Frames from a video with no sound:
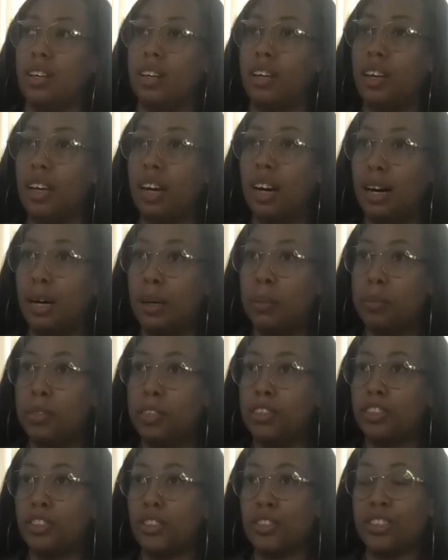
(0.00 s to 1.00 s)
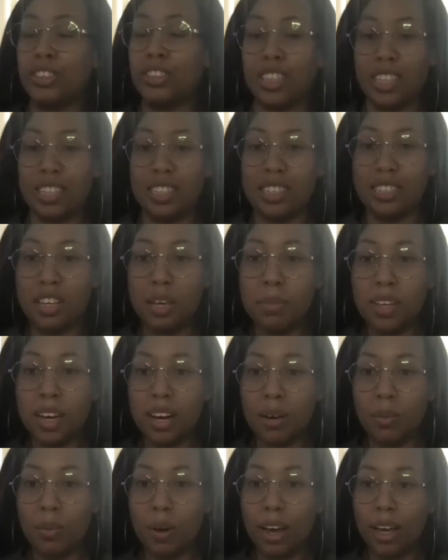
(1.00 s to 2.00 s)
um, it certainly can seem
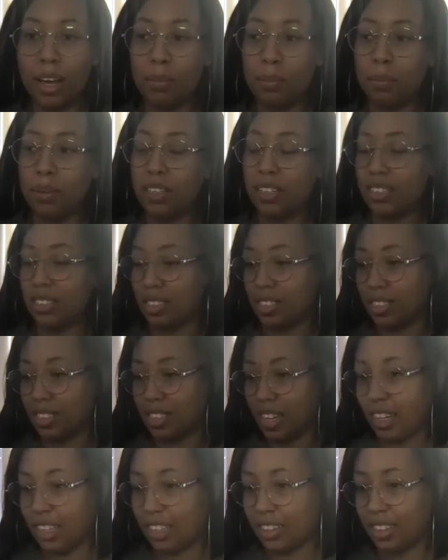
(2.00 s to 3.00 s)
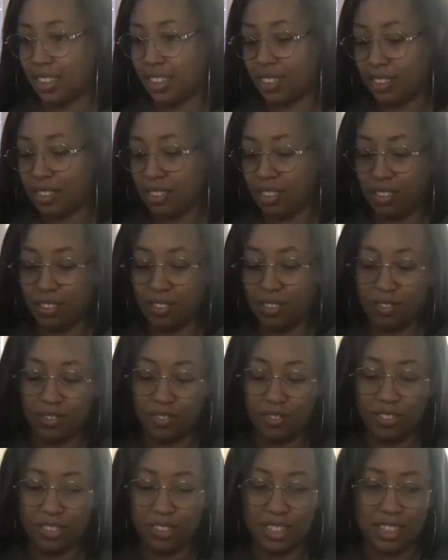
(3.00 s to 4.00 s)
that way because it's like this
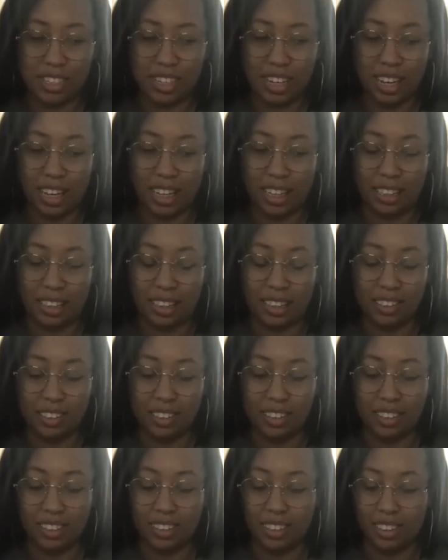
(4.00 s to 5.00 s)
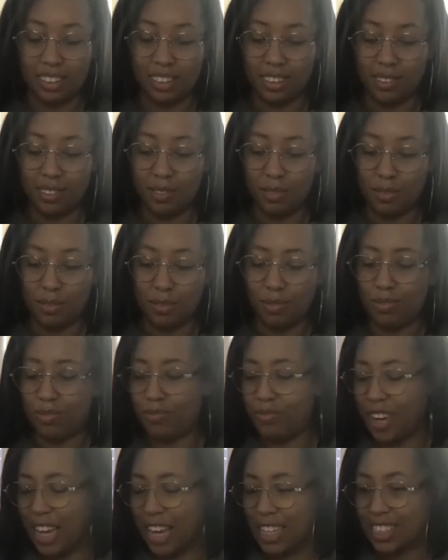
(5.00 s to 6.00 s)
this like
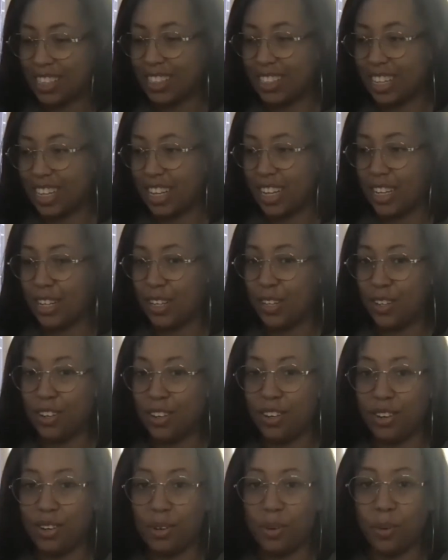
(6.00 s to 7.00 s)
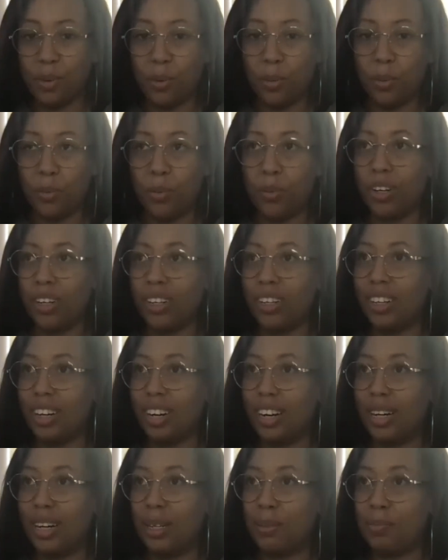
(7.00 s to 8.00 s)
fancy new
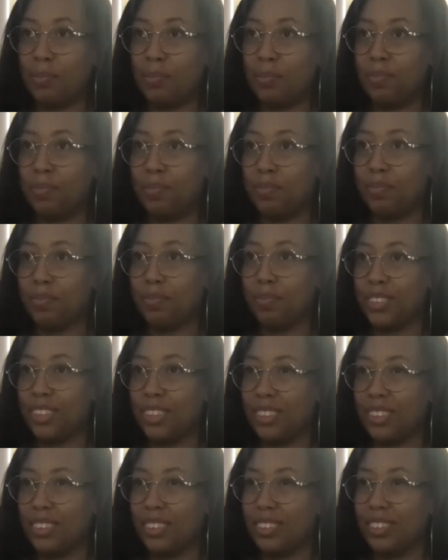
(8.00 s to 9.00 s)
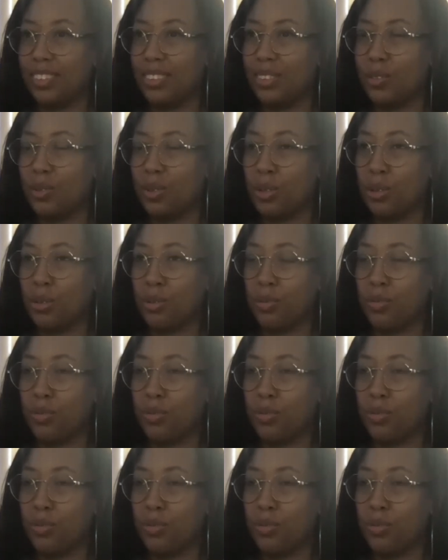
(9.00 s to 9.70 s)
um, sort of